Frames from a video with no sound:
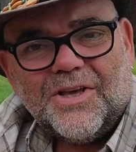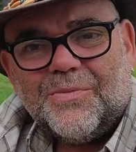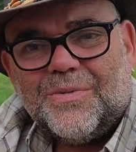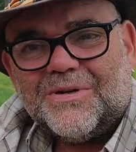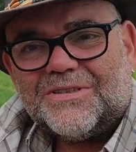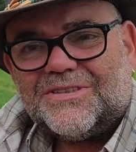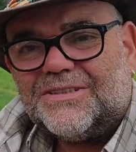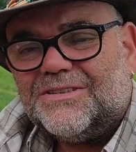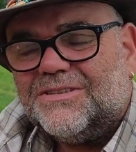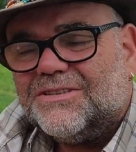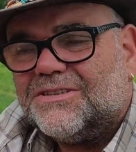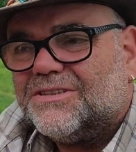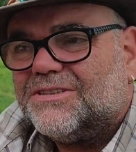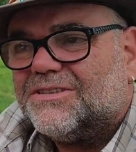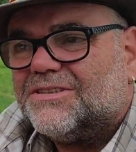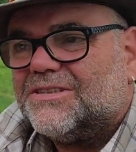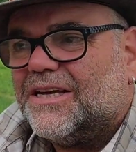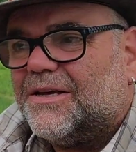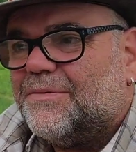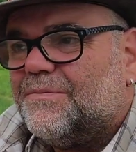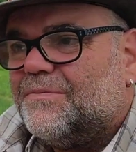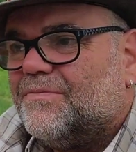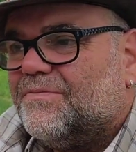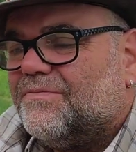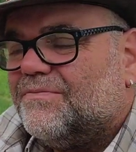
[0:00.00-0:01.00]
But since
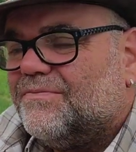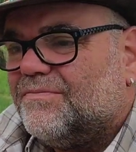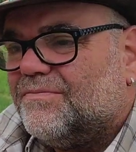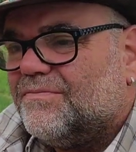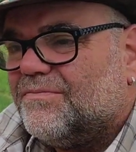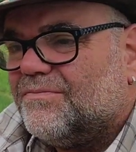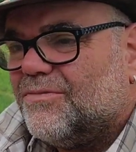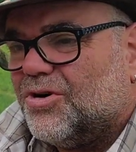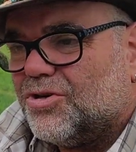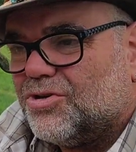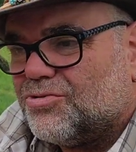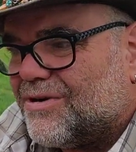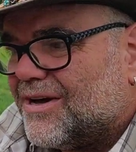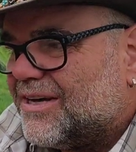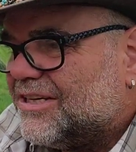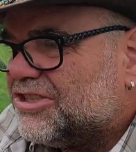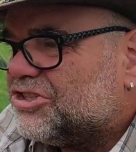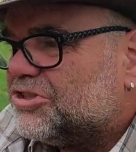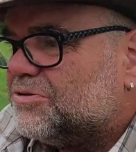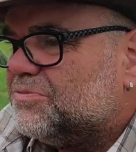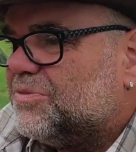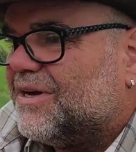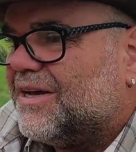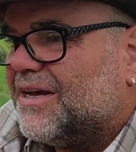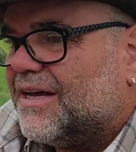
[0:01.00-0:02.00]
um,
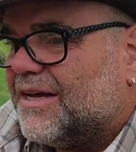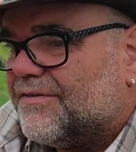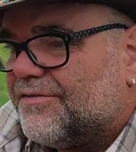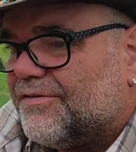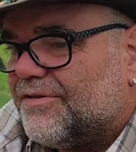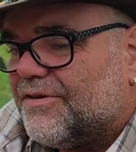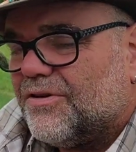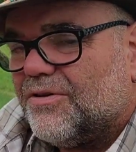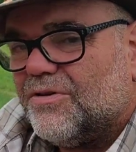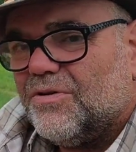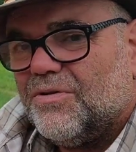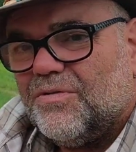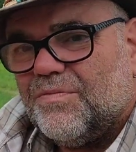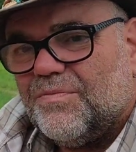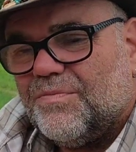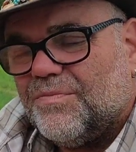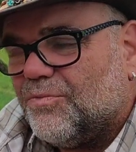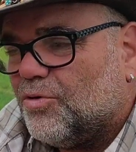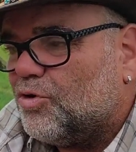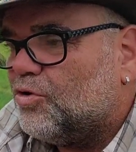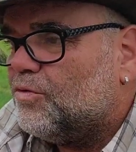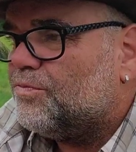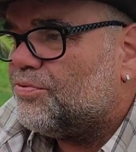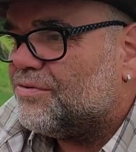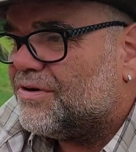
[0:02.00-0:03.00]
migration, what have you,
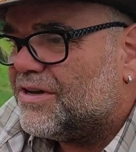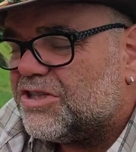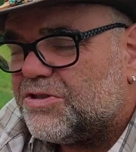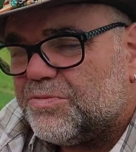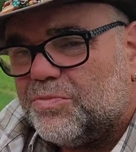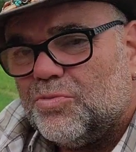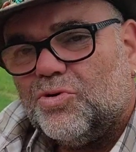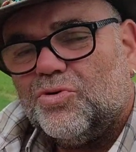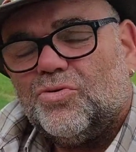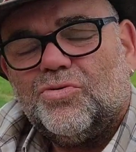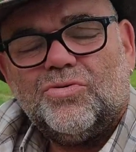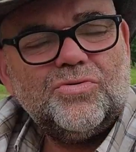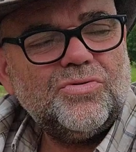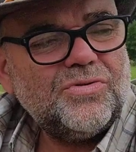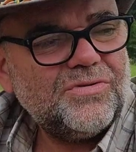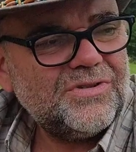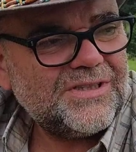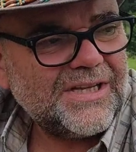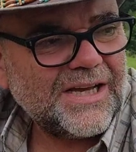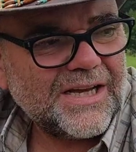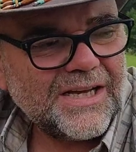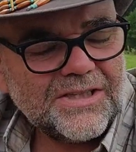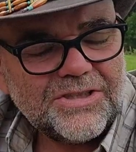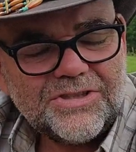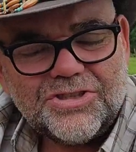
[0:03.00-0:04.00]
more Brits, more
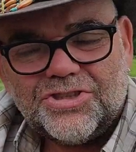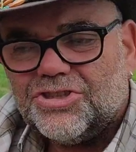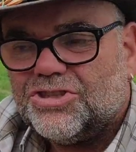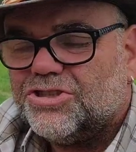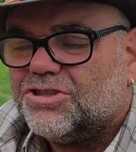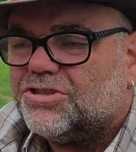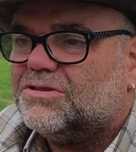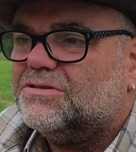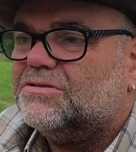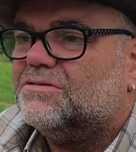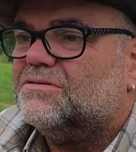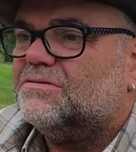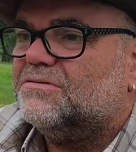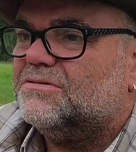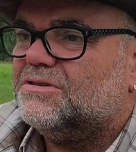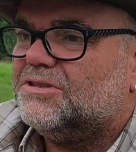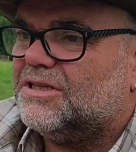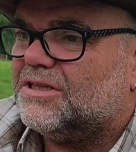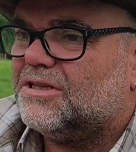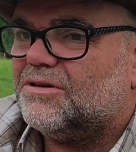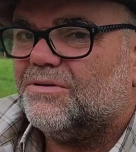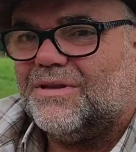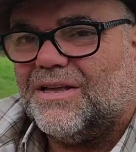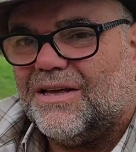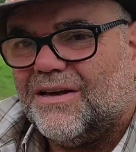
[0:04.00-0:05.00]
Dutch, and
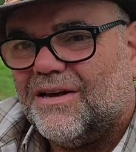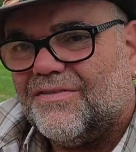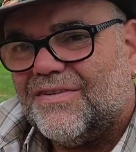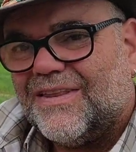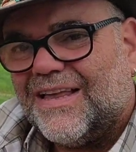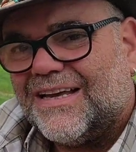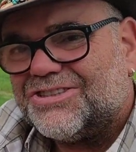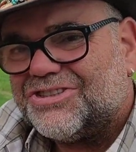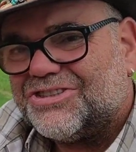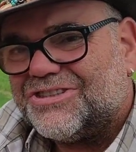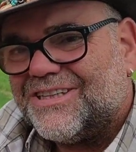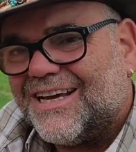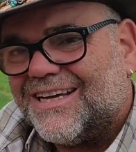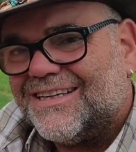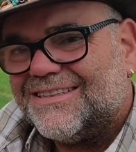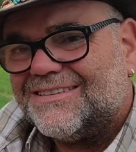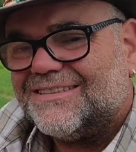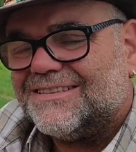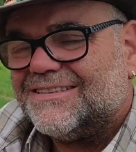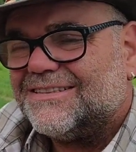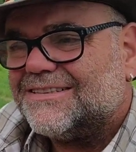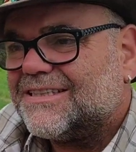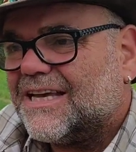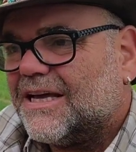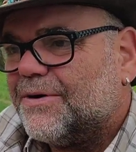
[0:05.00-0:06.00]
you know other
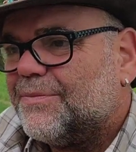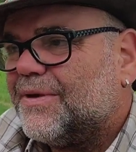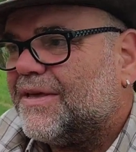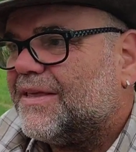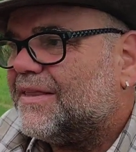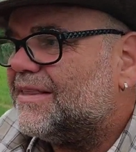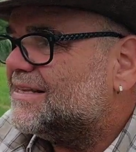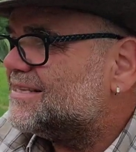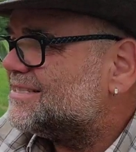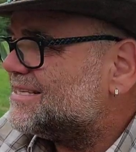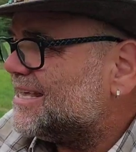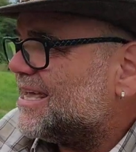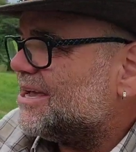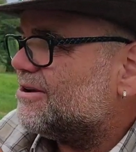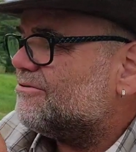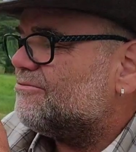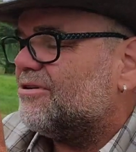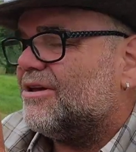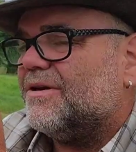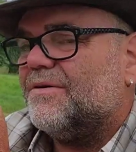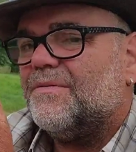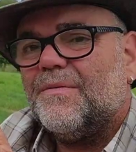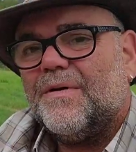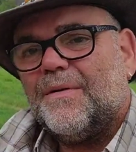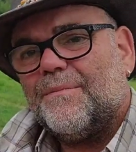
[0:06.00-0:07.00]
nationalities coming in this
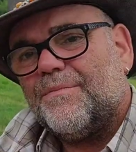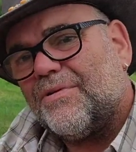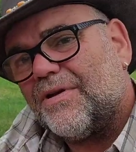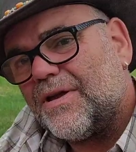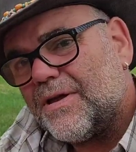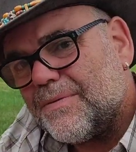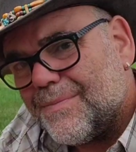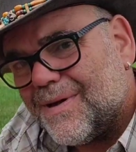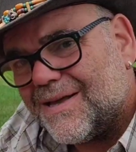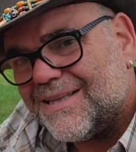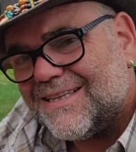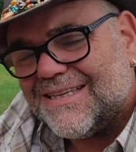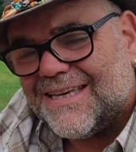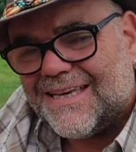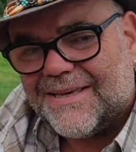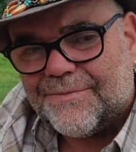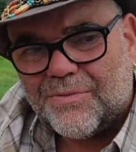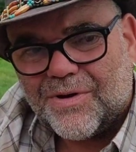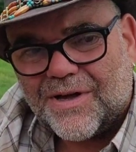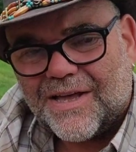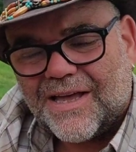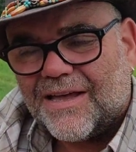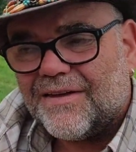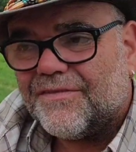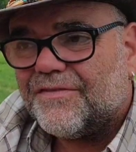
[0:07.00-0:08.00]
area, bringing money
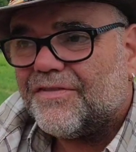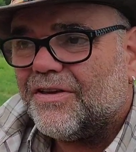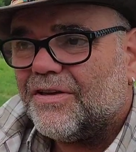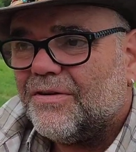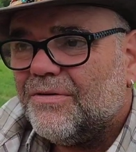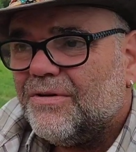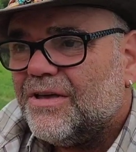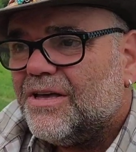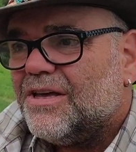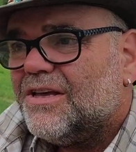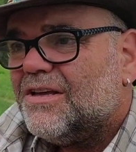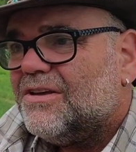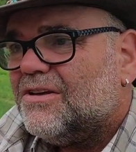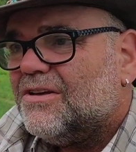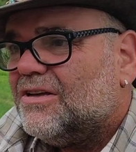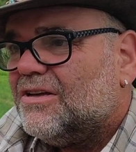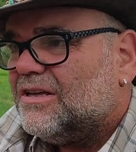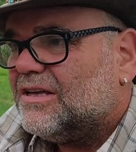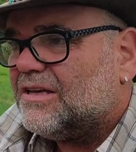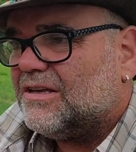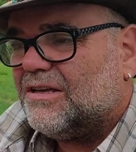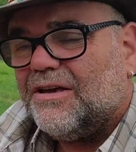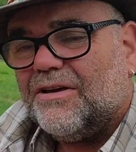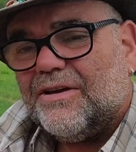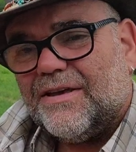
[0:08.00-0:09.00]
in, what have you,
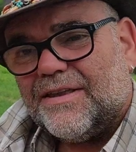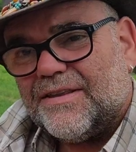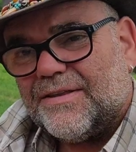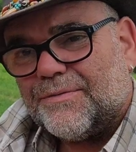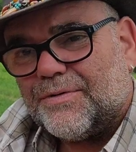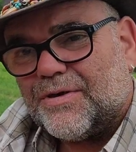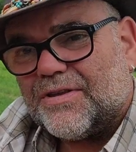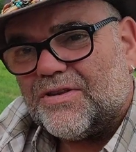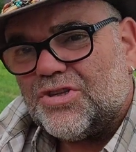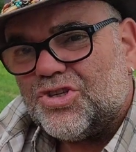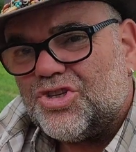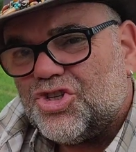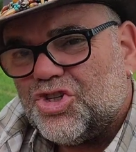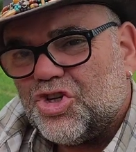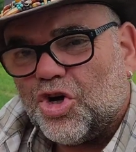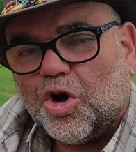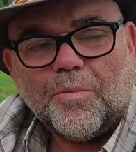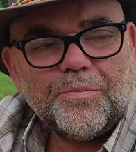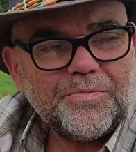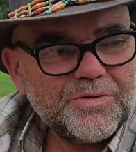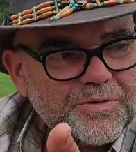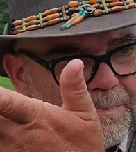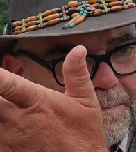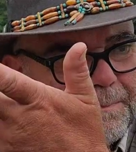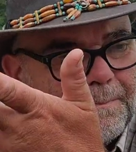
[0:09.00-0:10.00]
and you end up getting
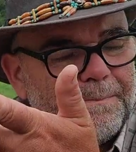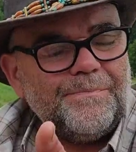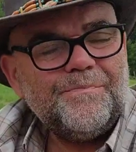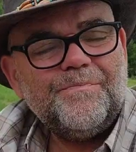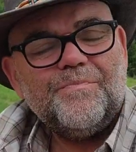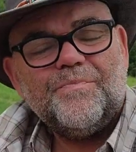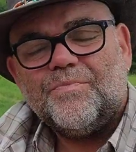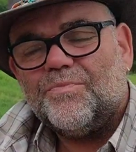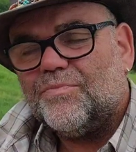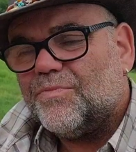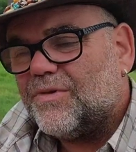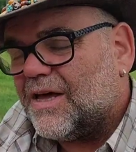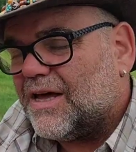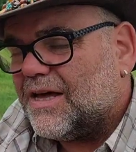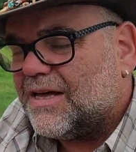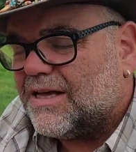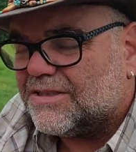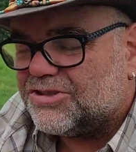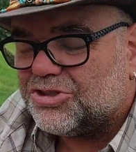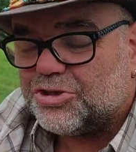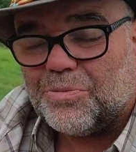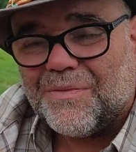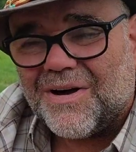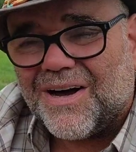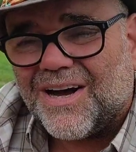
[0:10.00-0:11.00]
shops, uh,
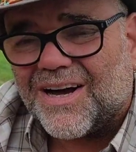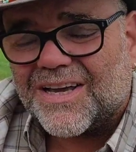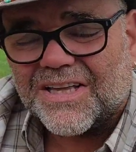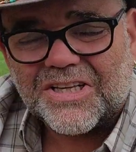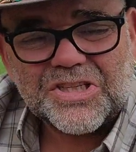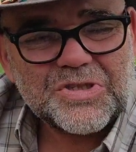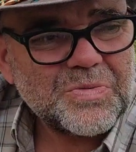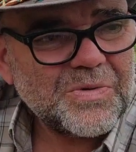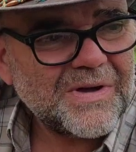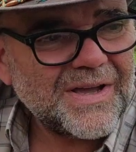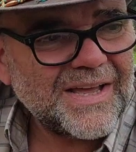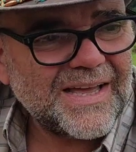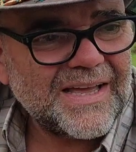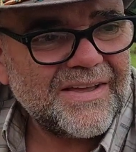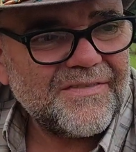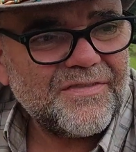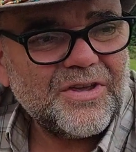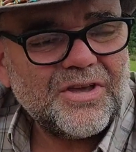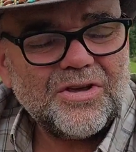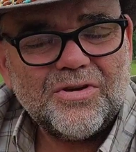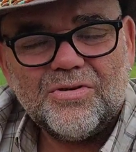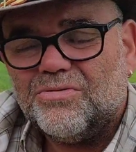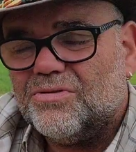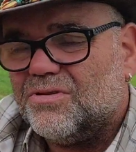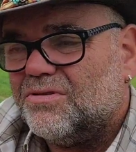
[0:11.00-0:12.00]
supermarkets, what have
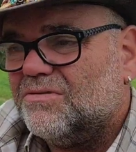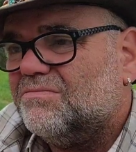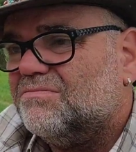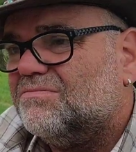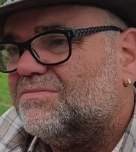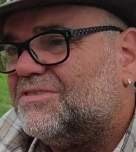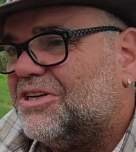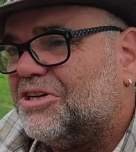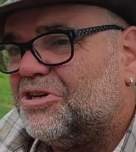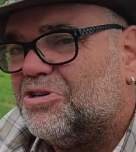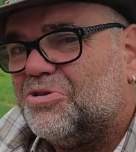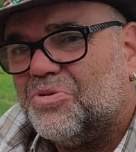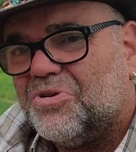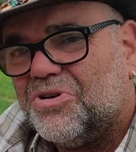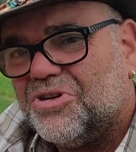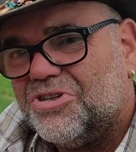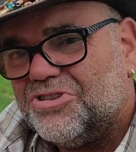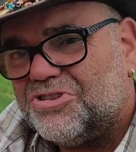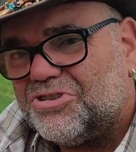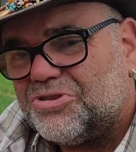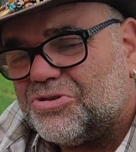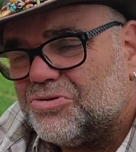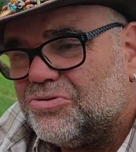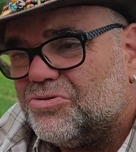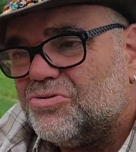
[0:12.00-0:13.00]
you, and
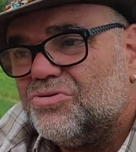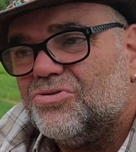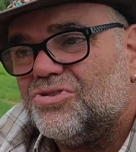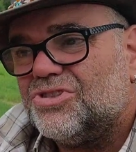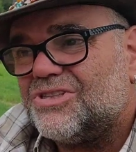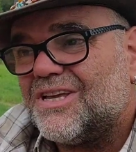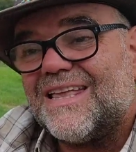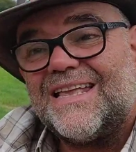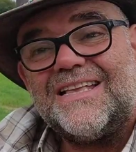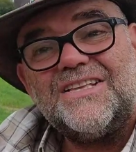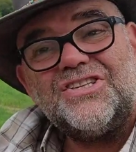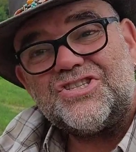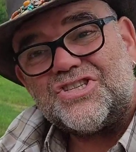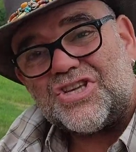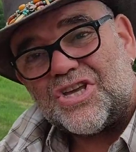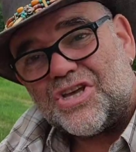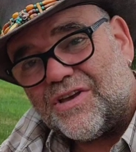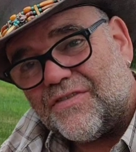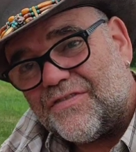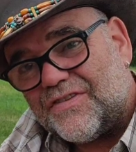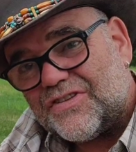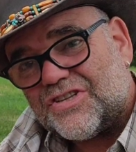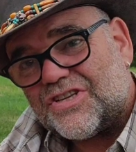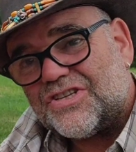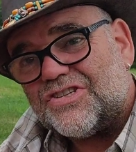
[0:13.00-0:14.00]
DIY stores, and then
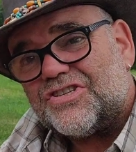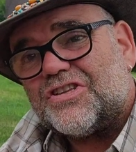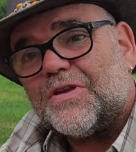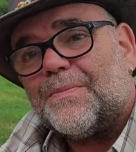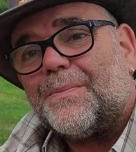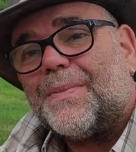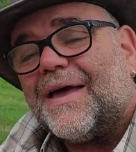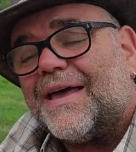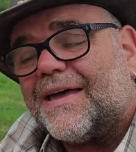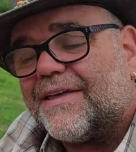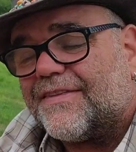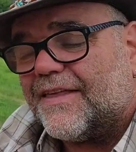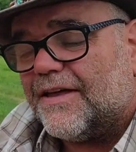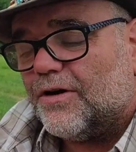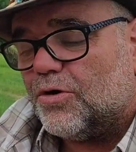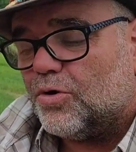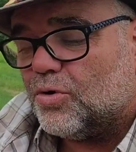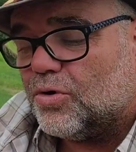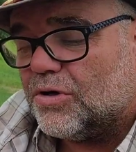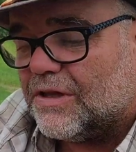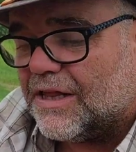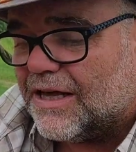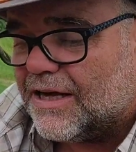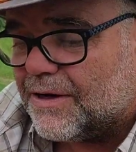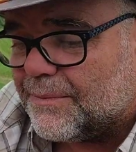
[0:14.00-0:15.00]
services to back that
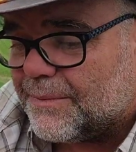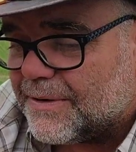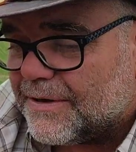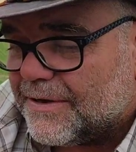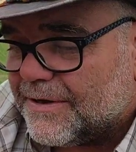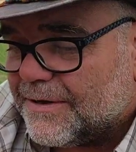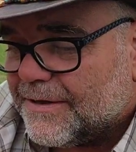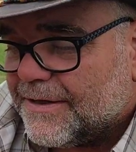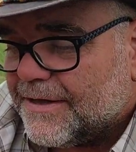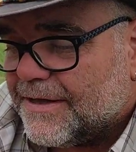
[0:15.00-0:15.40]
all up.